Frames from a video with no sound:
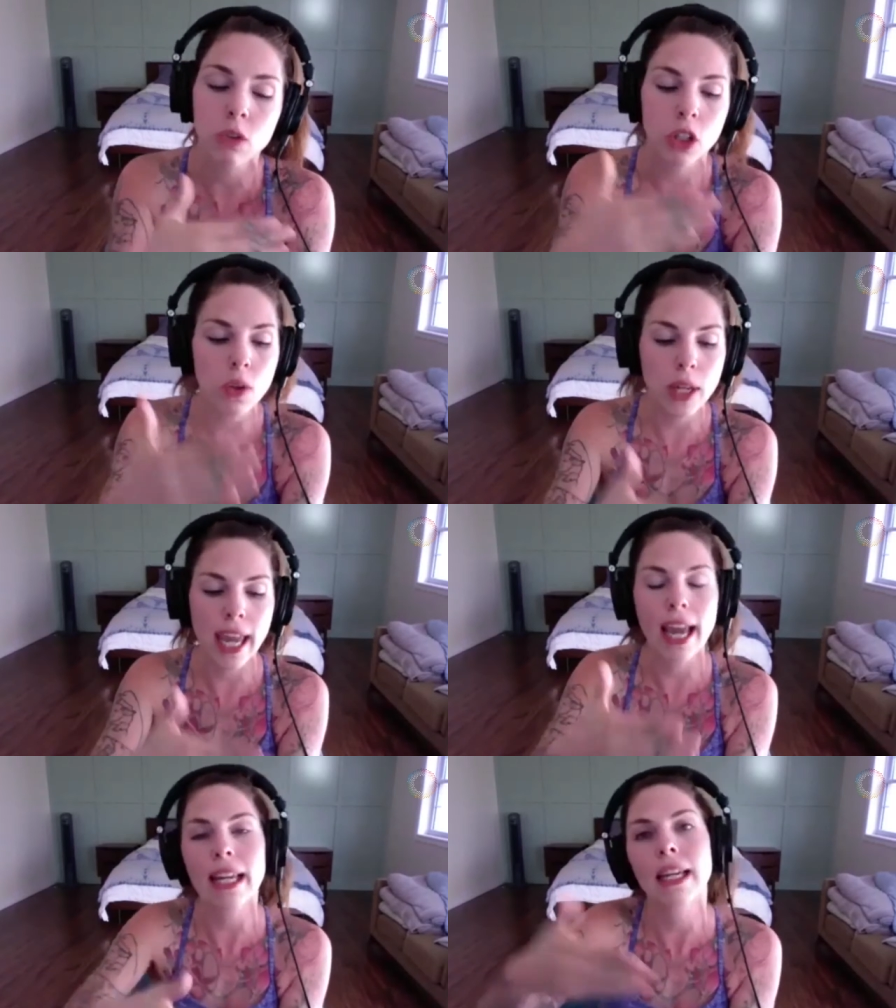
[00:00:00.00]
You
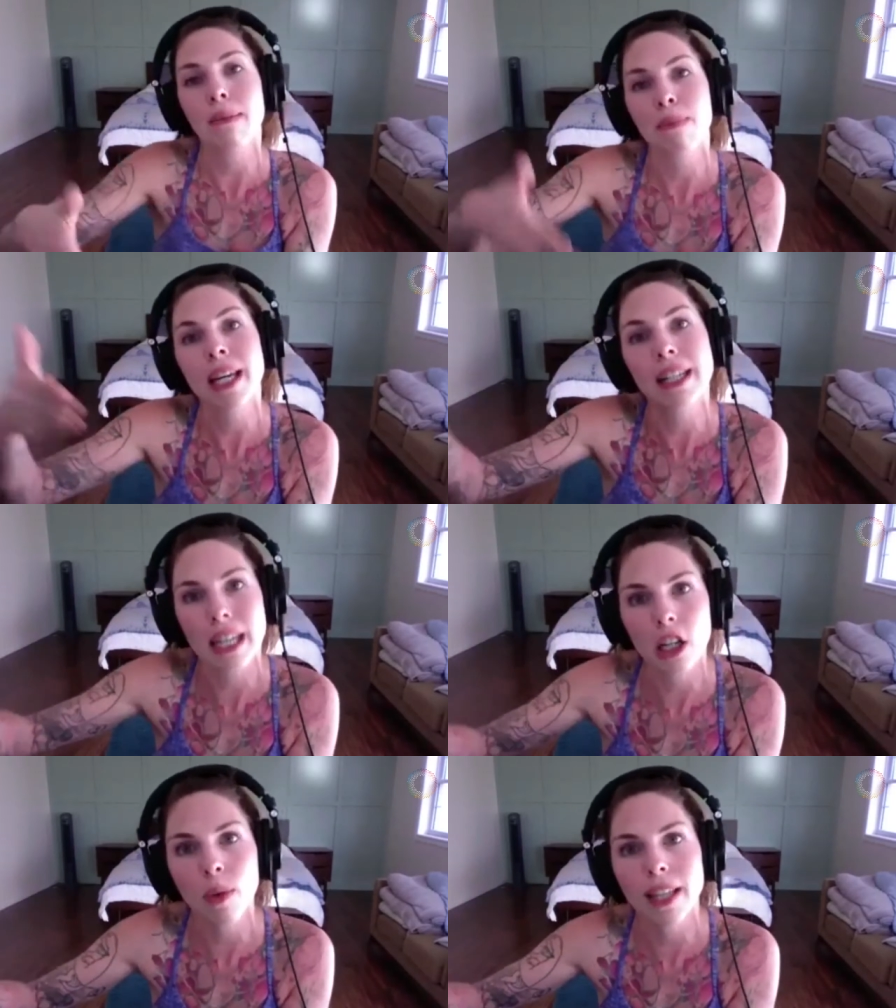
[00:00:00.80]
can't keep
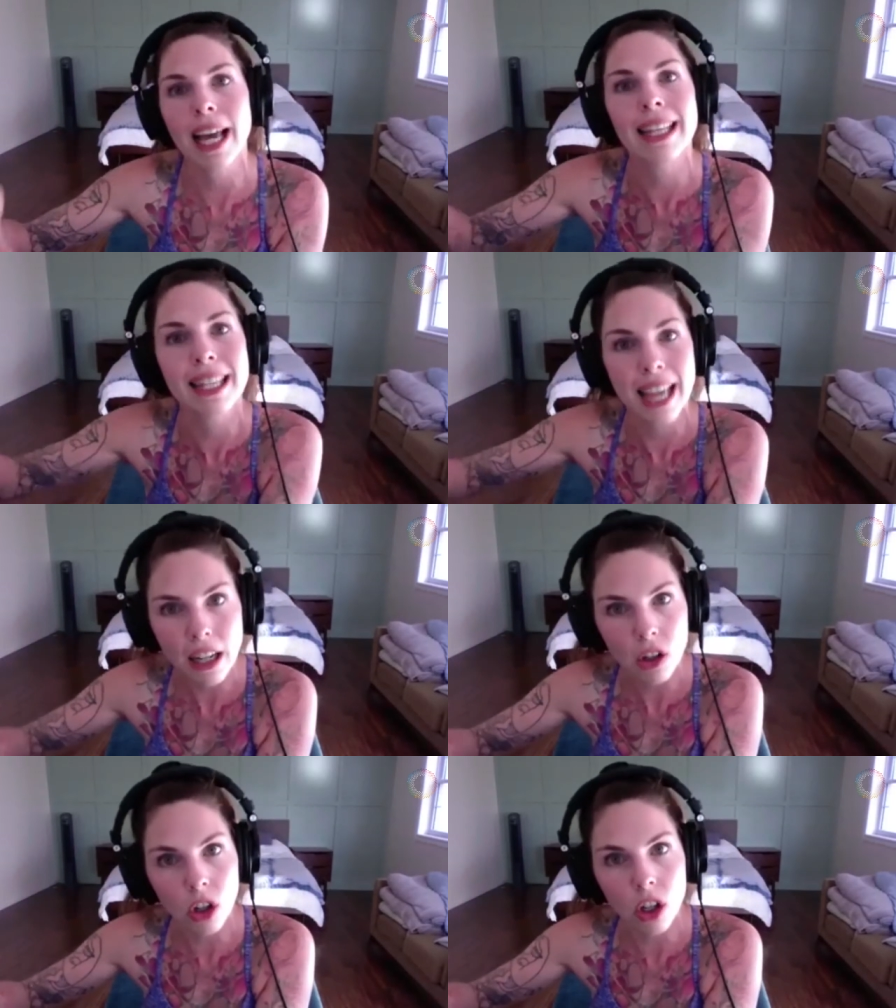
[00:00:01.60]
continuing that
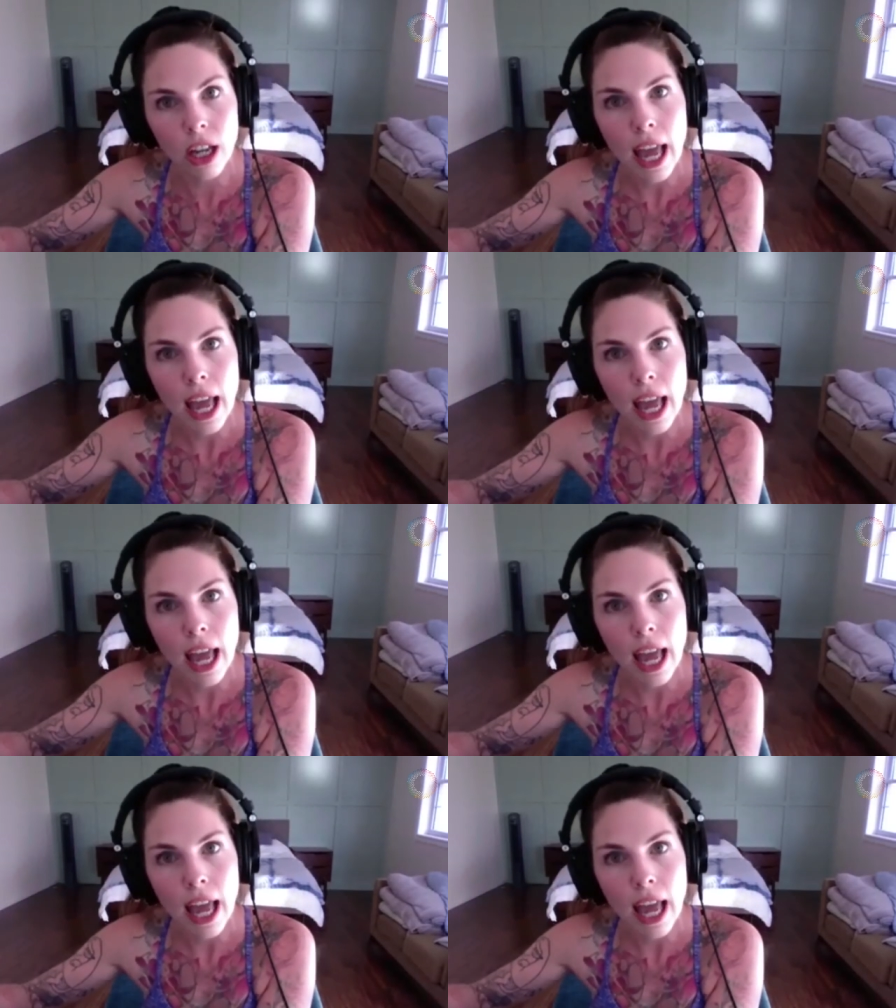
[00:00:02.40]
cycle.